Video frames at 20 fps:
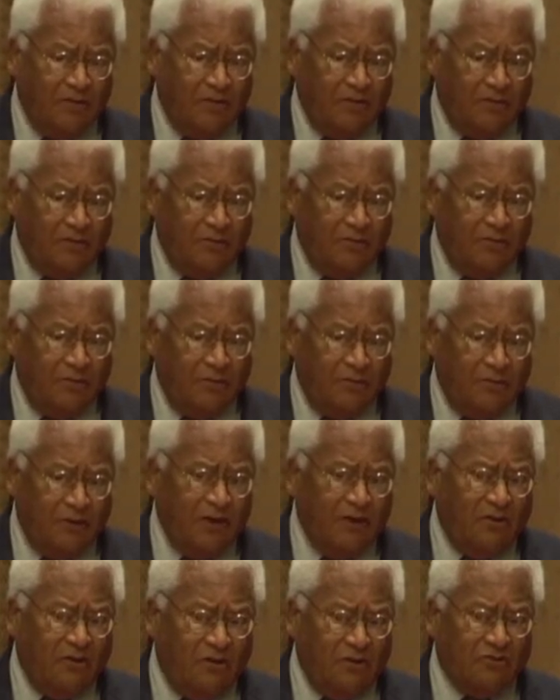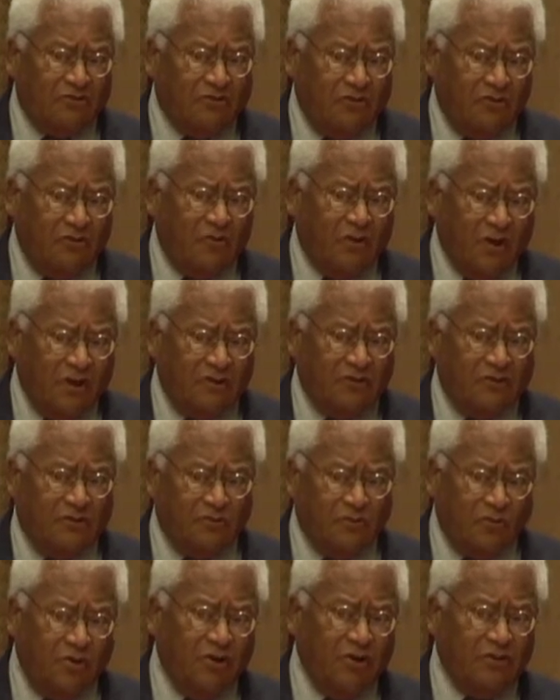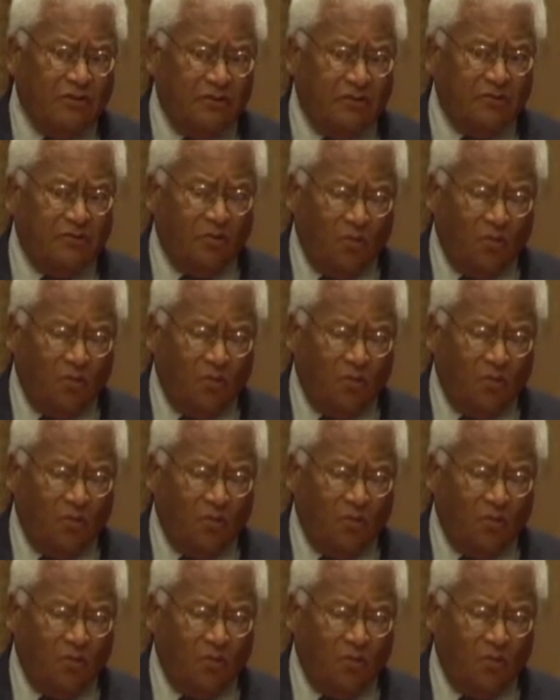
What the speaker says: So a big question was, it worked